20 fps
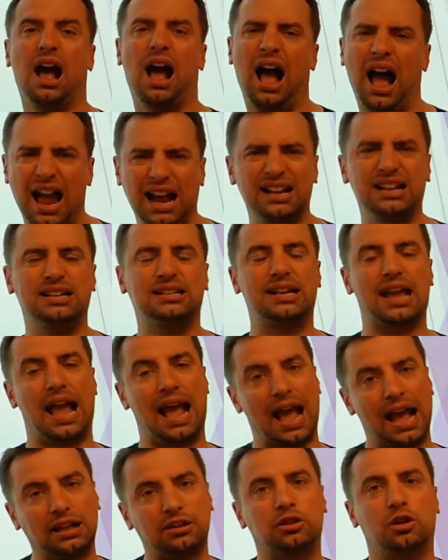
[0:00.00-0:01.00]
I need to
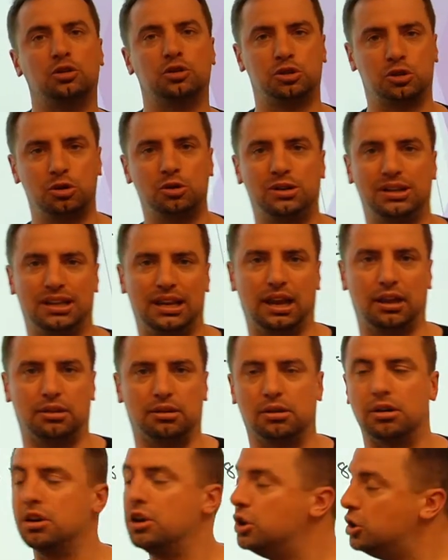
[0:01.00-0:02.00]
add those two together.
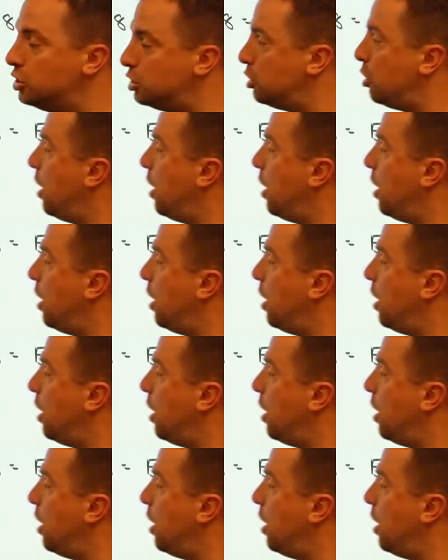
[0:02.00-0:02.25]
So